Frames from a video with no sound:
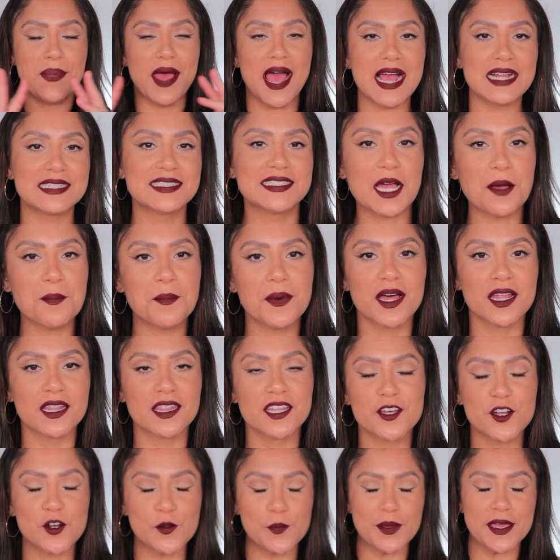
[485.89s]
backed up a
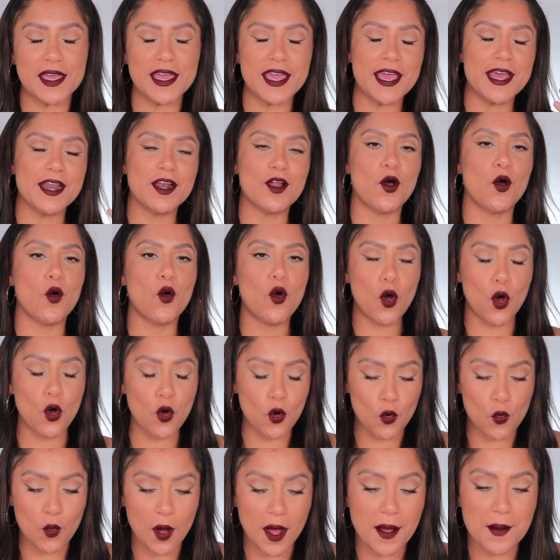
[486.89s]
little bit, and
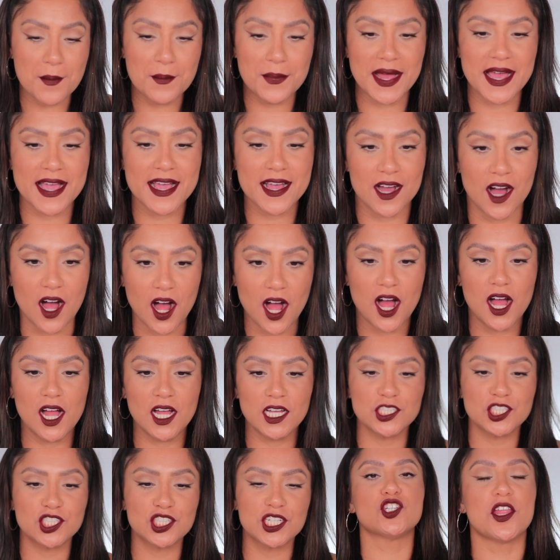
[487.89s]
oh my
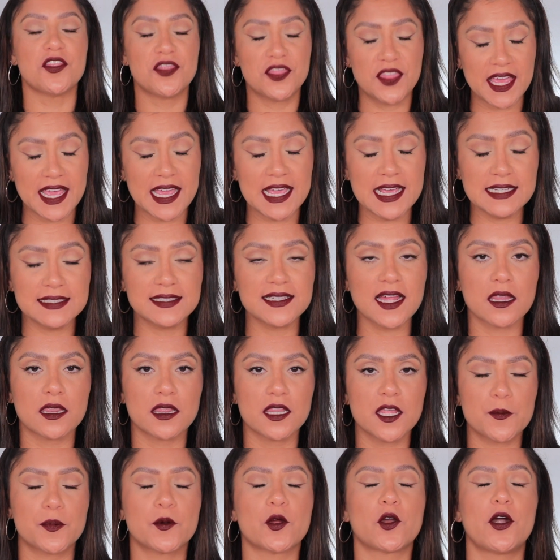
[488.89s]
gosh, these
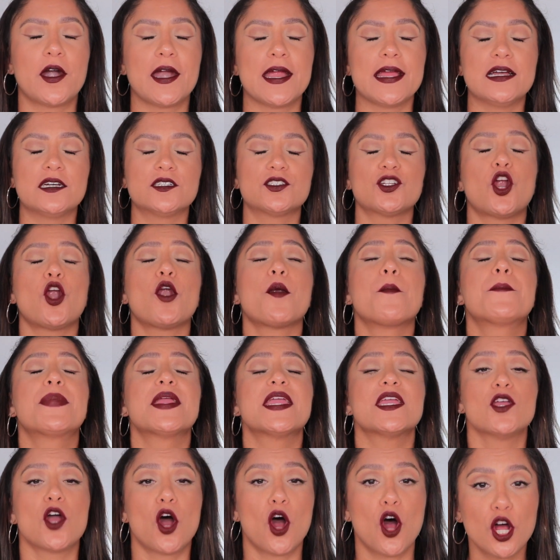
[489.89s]
lip crayons are
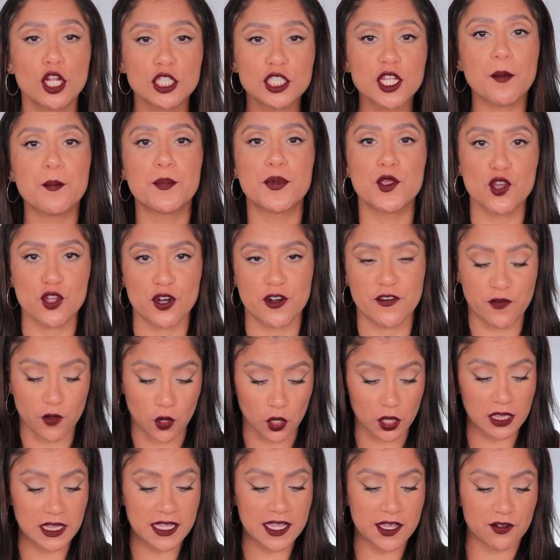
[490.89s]
beyond
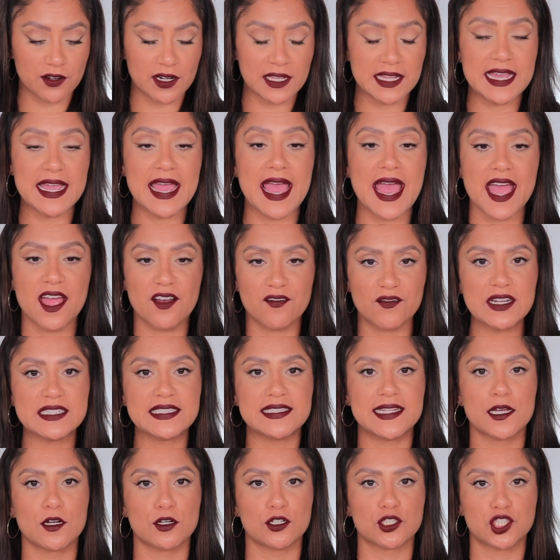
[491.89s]
beautiful. Literally every
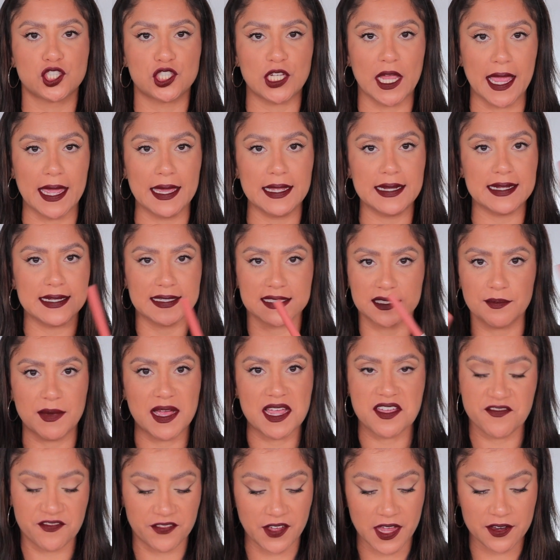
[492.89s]
single shade is
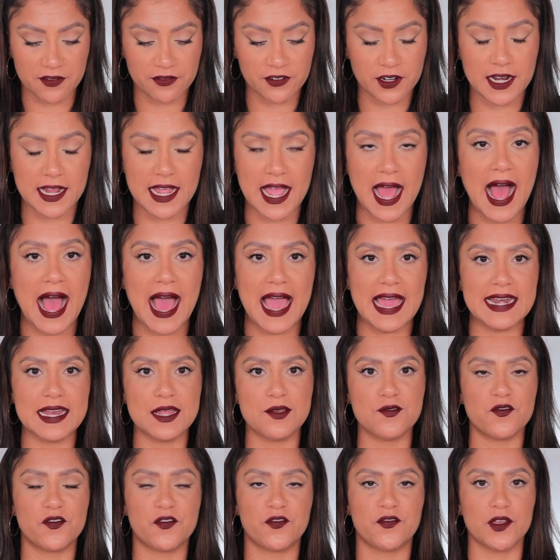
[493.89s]
my favorite. I
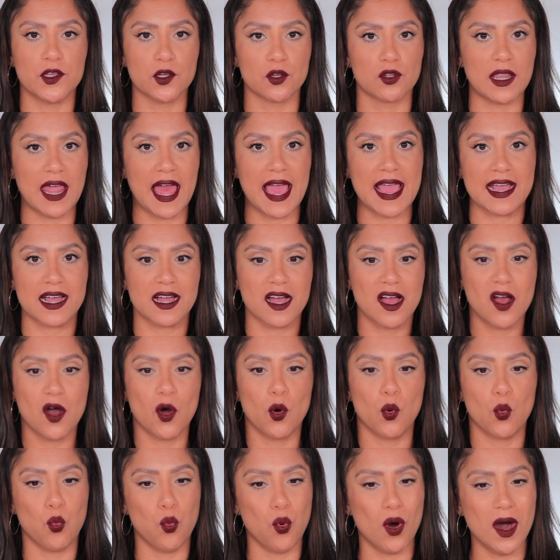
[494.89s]
didn't feel like
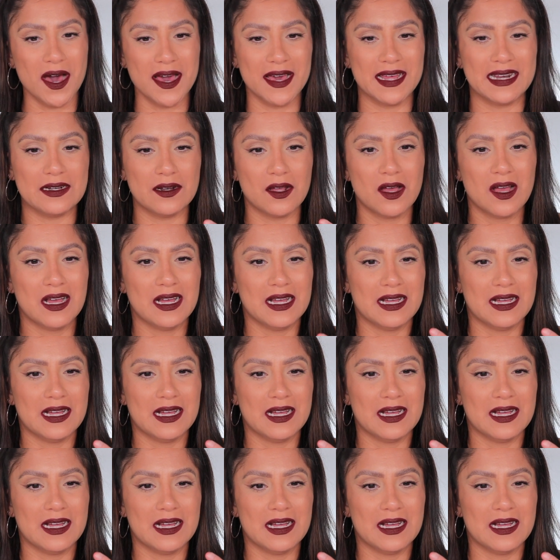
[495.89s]
one